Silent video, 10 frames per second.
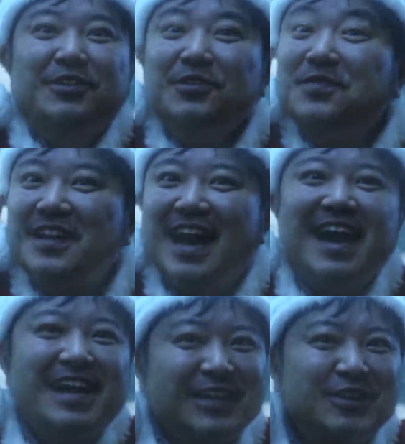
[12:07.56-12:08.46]
night,
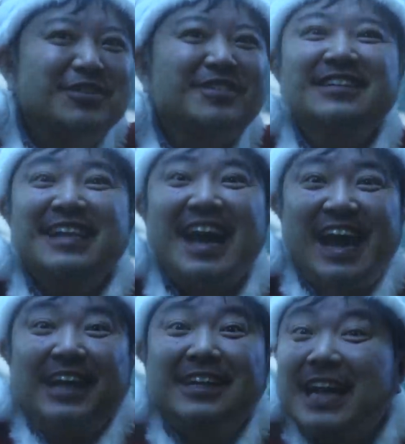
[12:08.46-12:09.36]
good night,
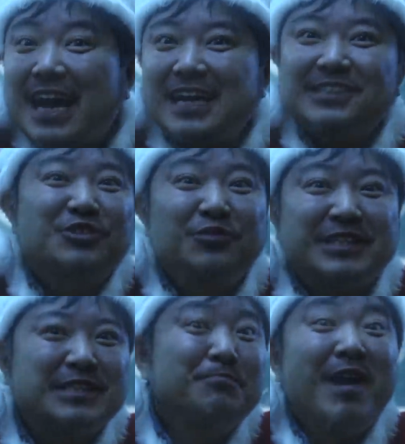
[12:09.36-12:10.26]
nice
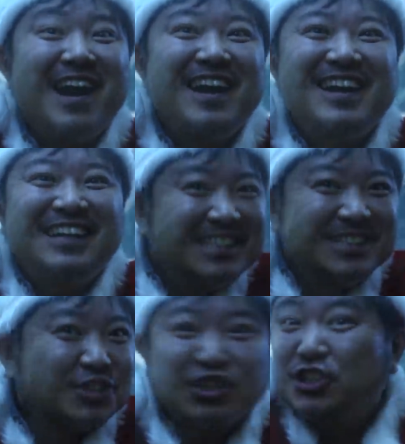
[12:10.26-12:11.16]

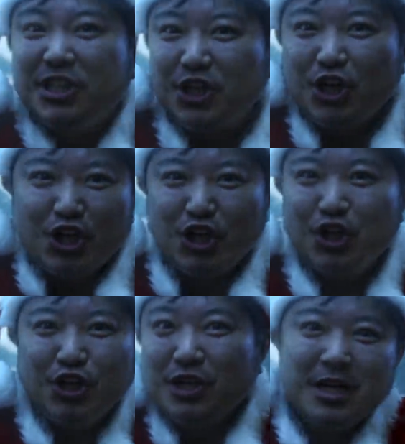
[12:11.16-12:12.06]
Christmas. I
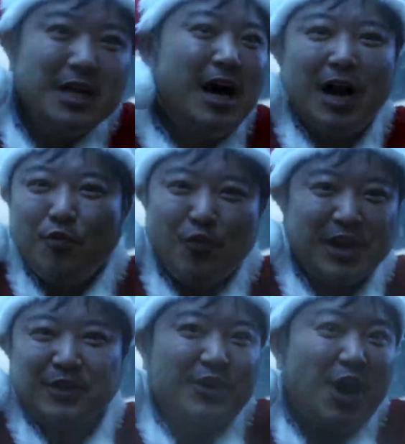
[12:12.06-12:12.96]
will
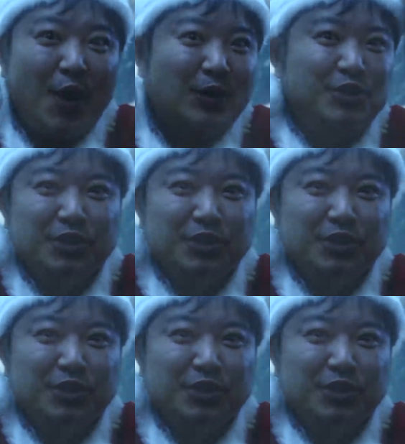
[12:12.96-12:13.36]
go to